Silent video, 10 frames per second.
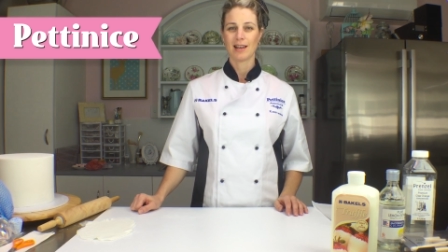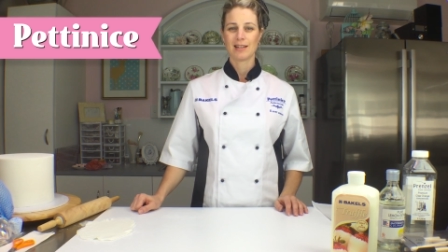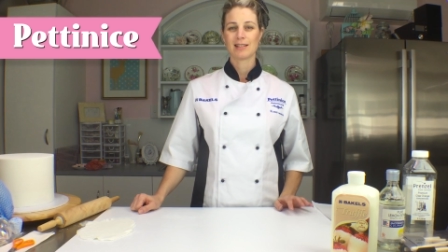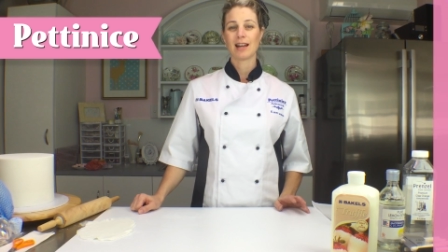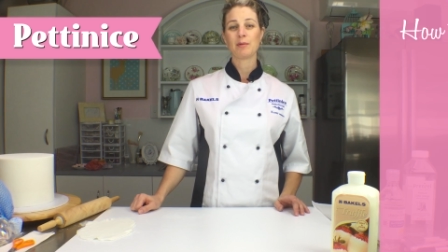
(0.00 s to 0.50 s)

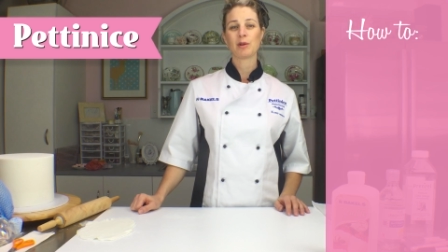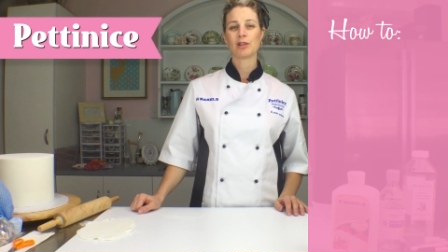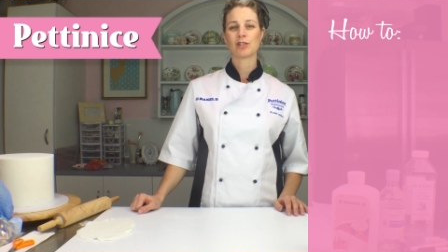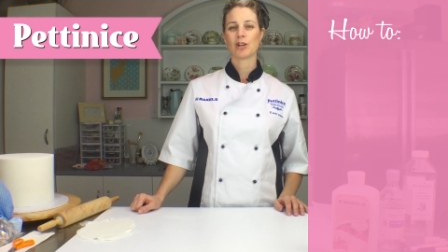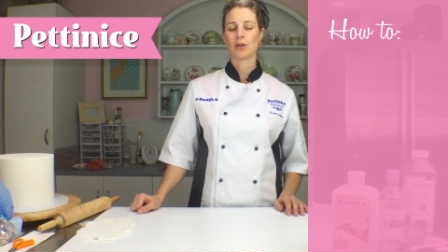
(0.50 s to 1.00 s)
Today I'm going
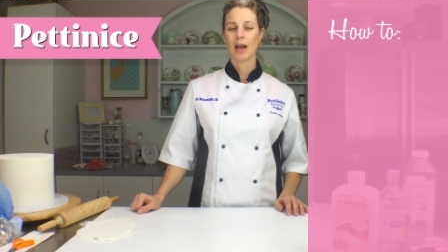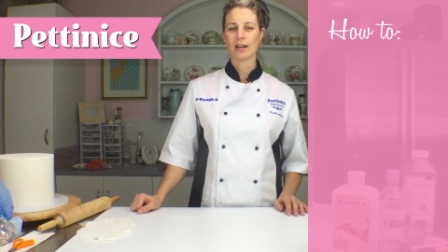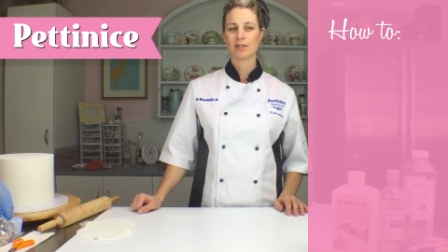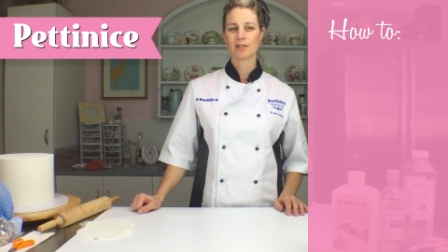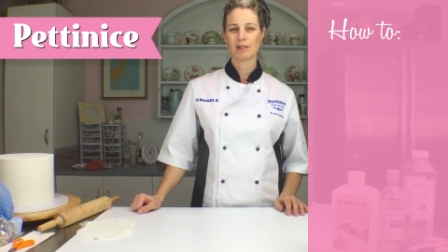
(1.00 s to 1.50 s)
to show you how
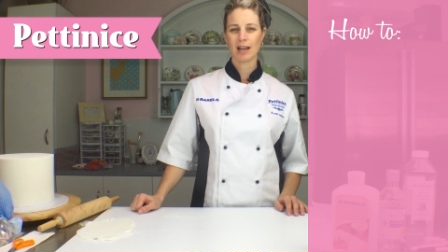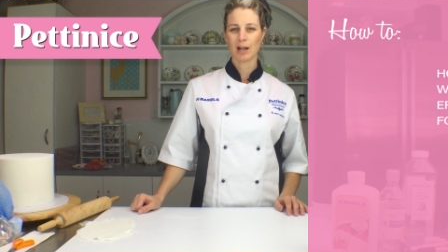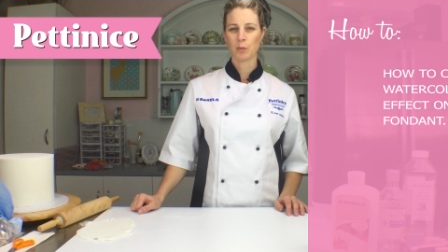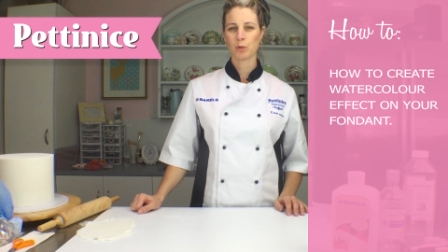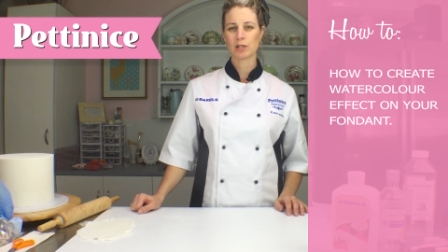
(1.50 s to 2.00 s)
to create a
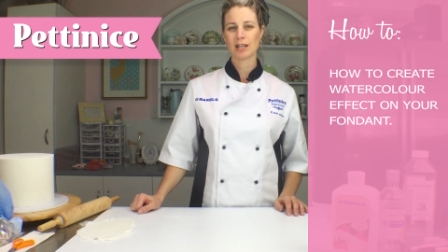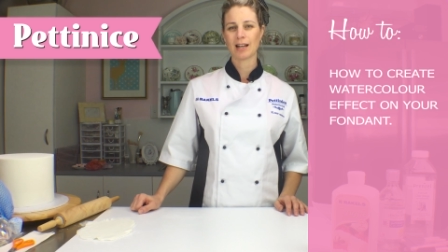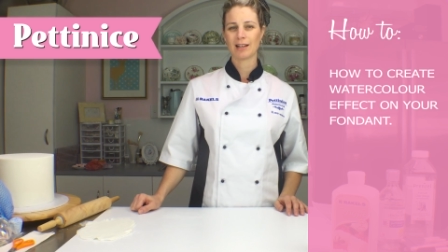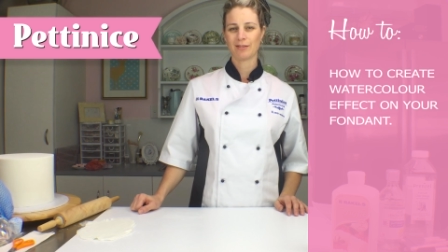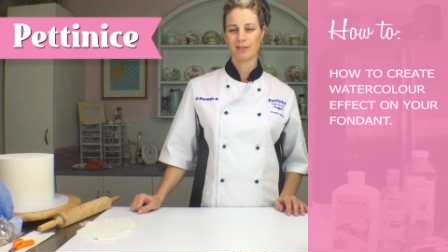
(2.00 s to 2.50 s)

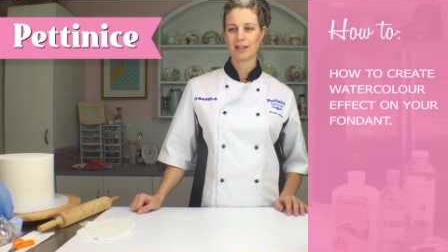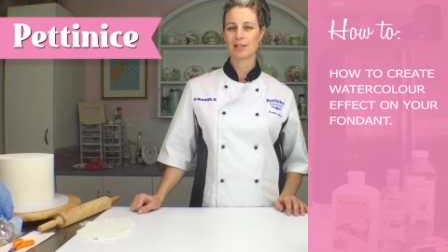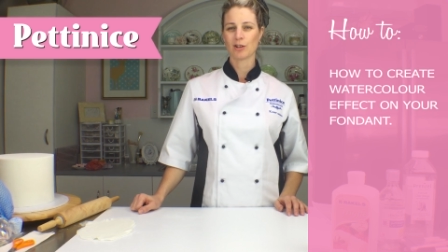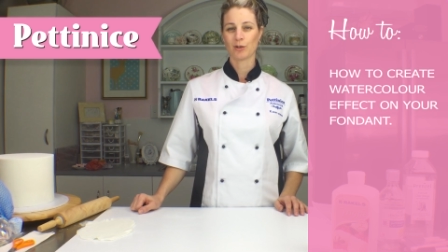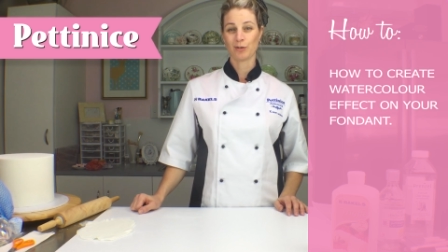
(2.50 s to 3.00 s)
watercolour effect
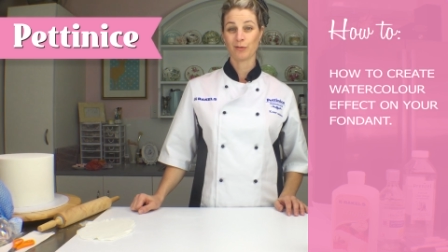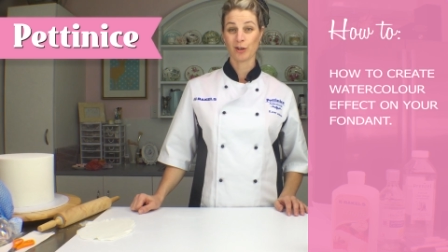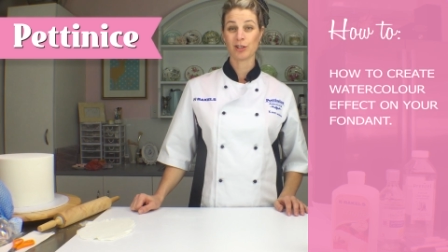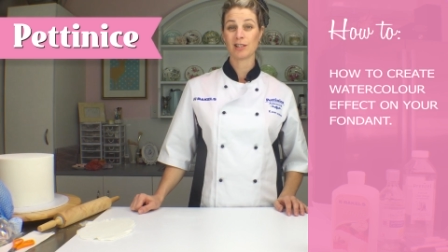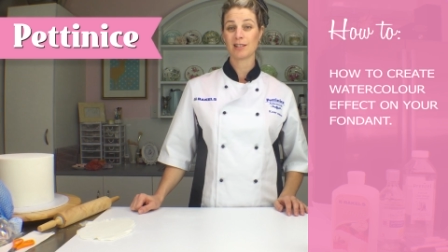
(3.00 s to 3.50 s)
on your
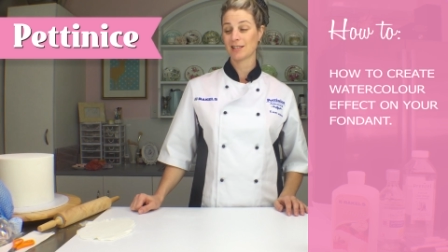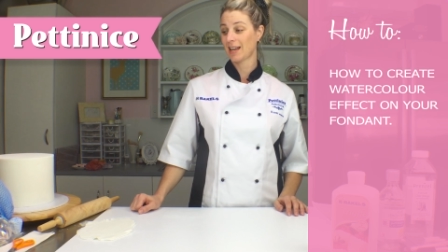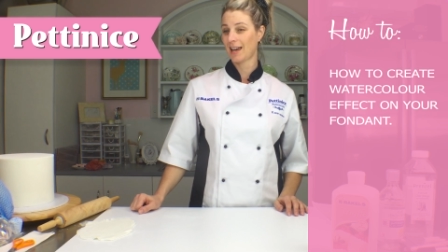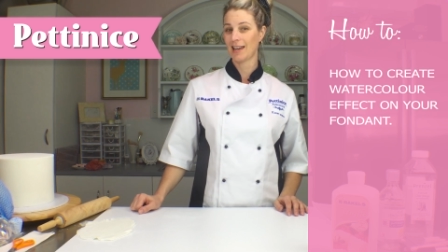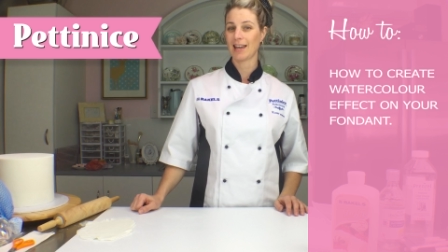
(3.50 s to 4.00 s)
fondant
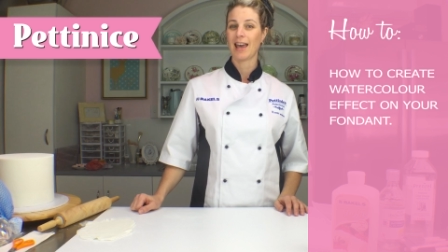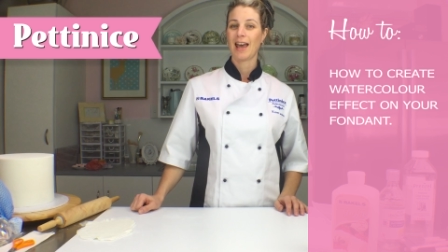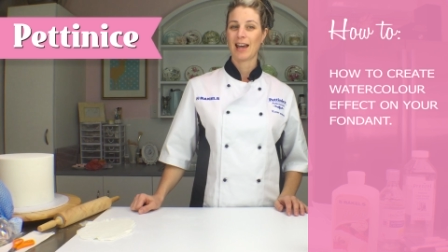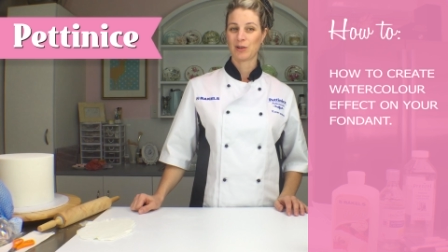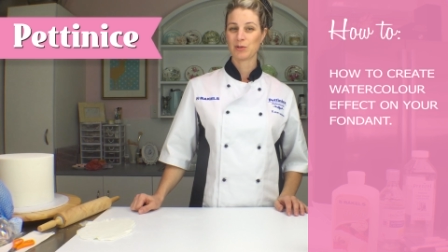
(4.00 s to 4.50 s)
cake,
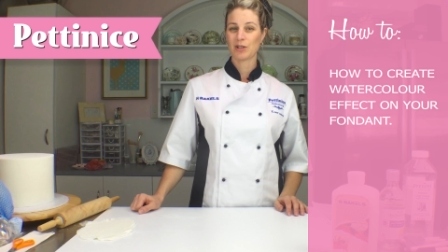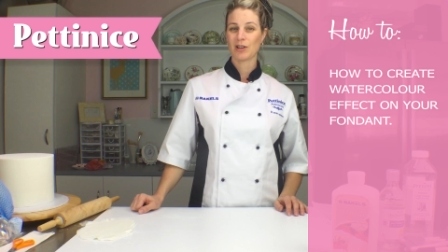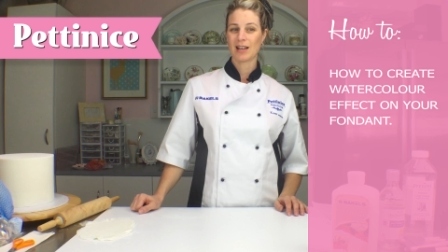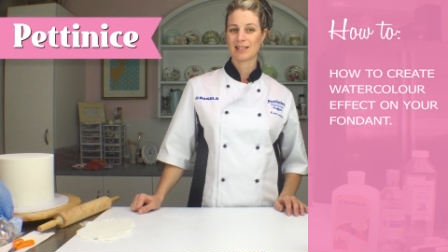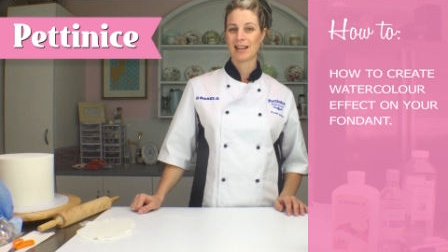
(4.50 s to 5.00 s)
and also
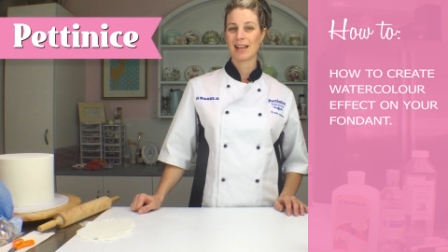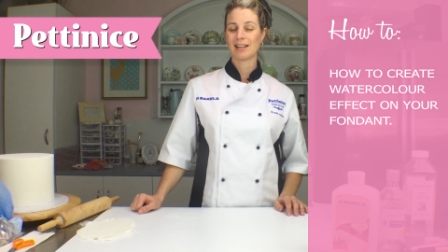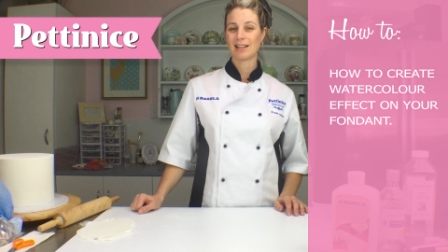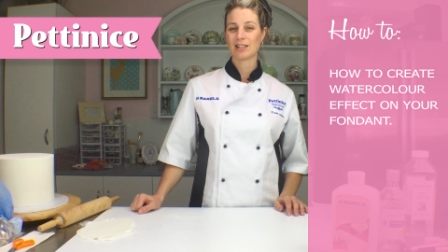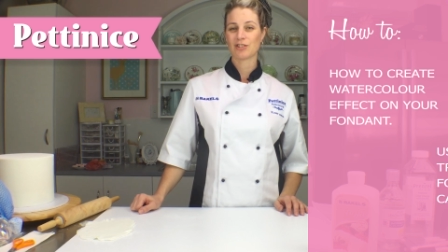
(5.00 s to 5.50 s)
as an added
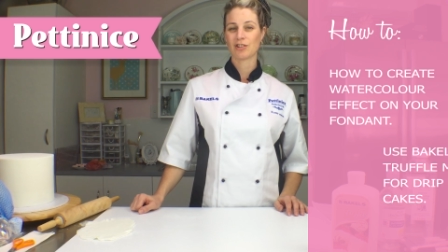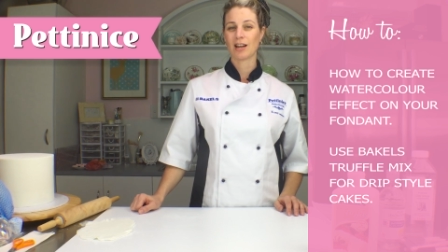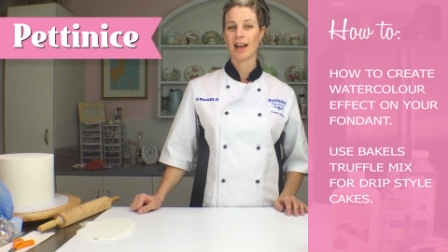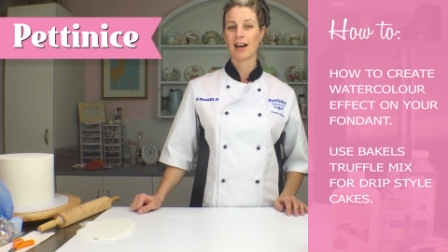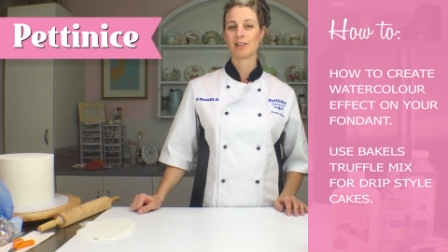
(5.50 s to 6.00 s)
extra
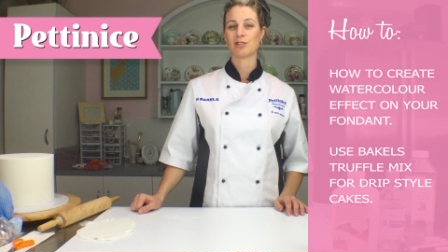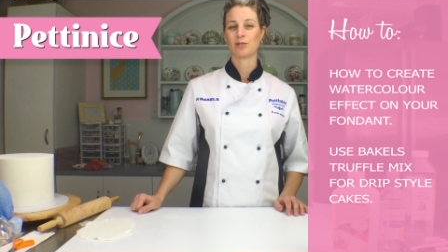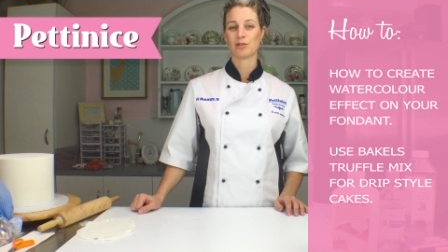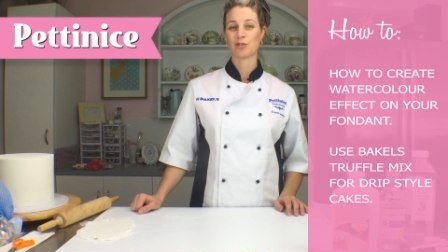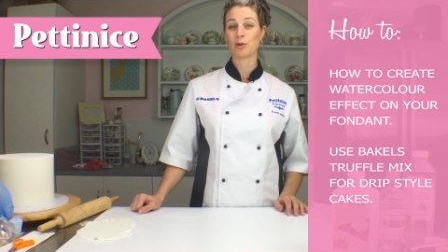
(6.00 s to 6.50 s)
how to do
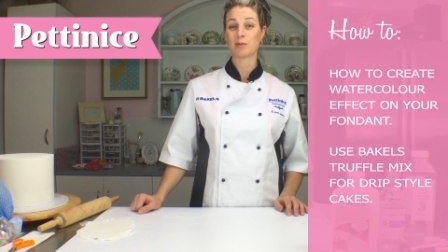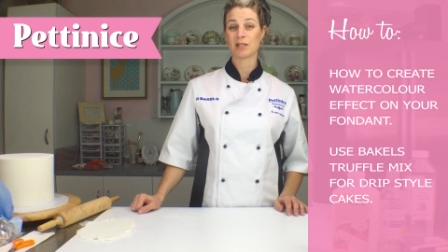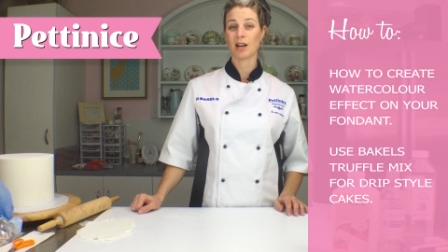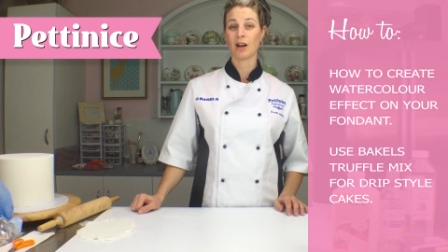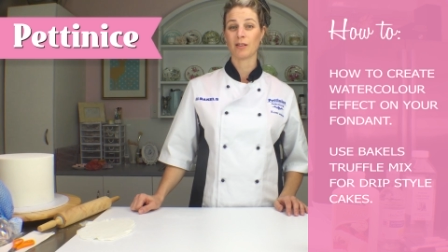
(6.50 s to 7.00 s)
the drip
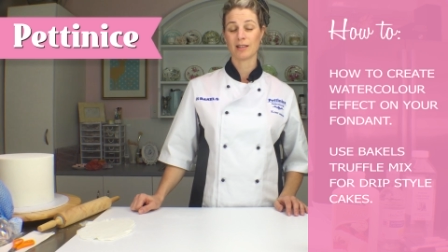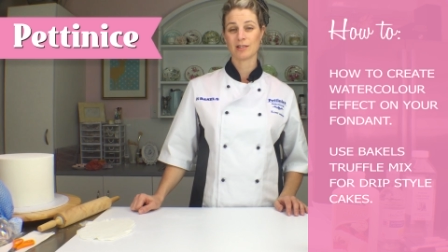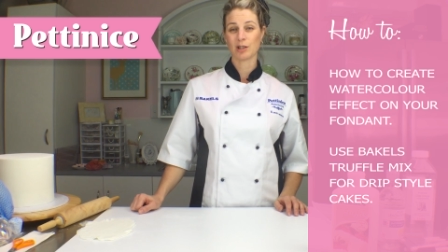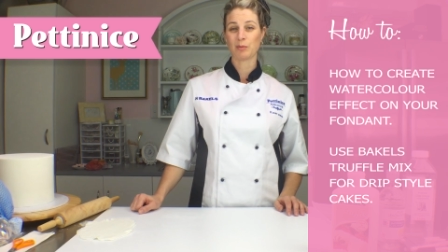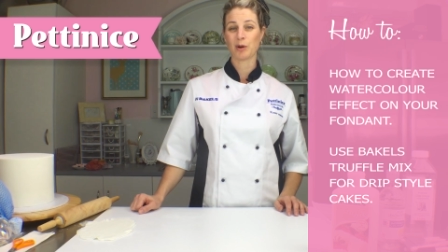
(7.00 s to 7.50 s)
style that's
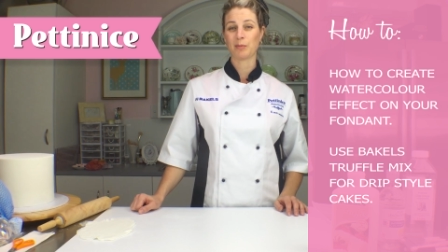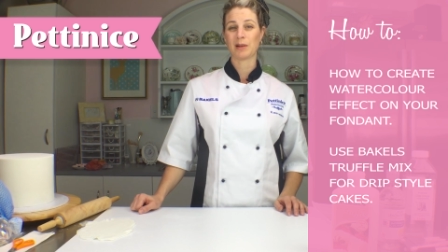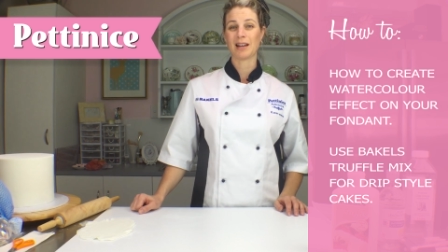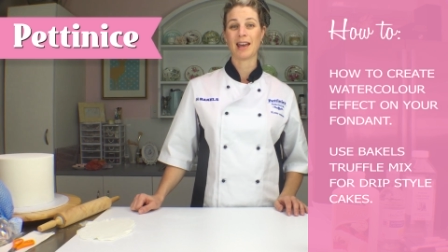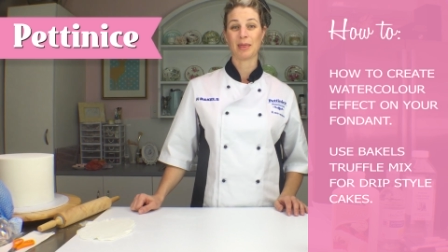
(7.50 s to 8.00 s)
so
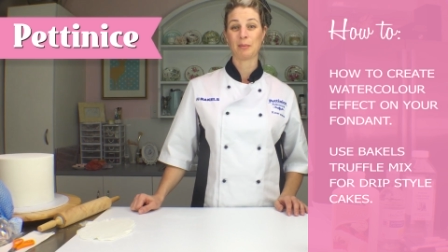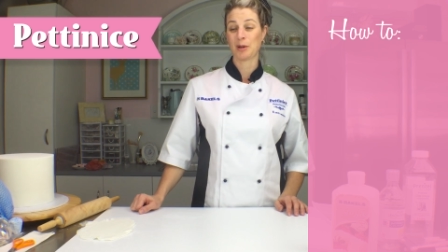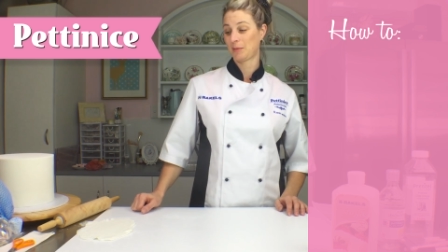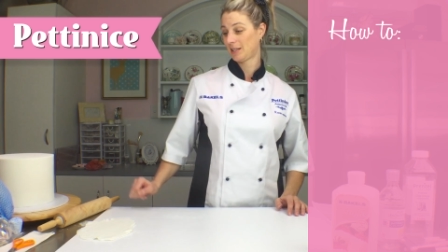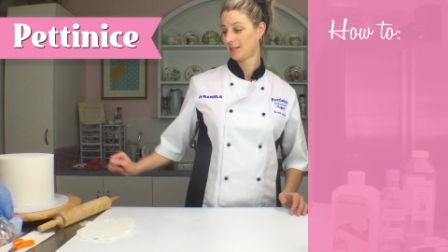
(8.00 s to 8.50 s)
popular at the
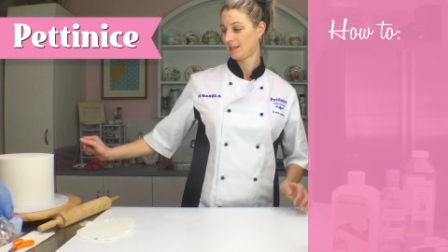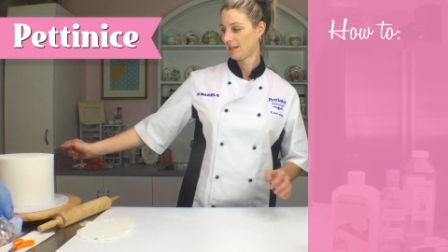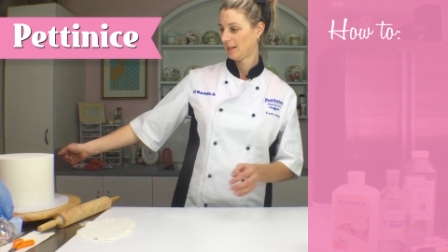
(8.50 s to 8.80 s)
moment.